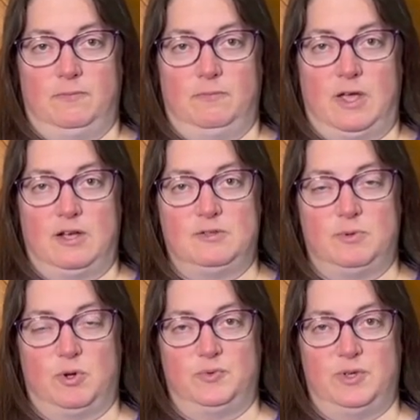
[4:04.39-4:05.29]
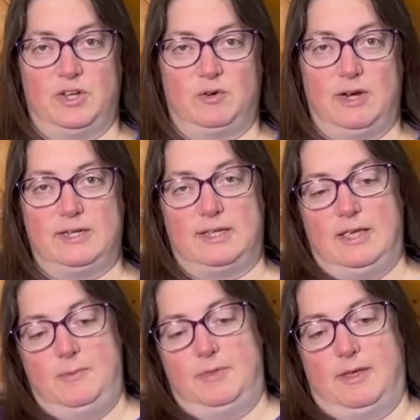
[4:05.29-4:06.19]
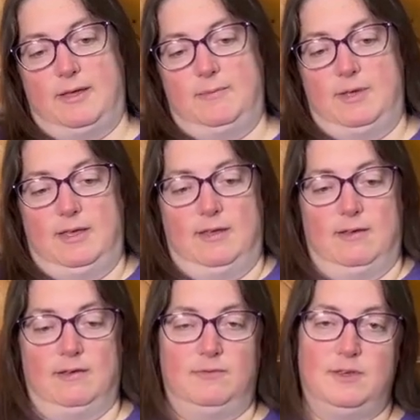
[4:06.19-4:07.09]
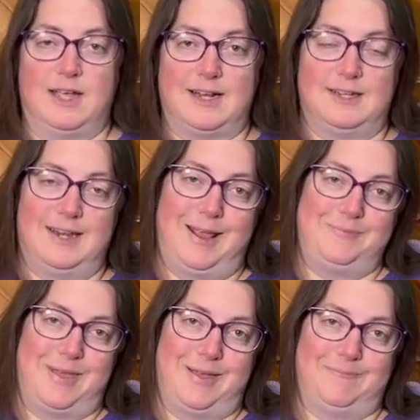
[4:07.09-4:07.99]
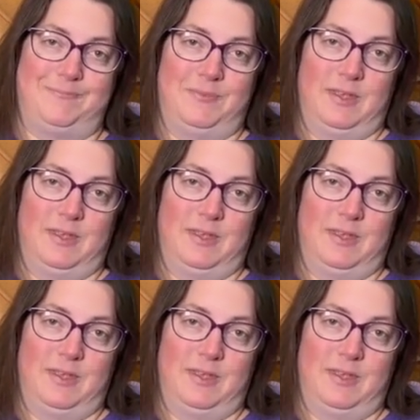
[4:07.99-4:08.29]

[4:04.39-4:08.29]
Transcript: my husband only agreed to keep them if he got to name them.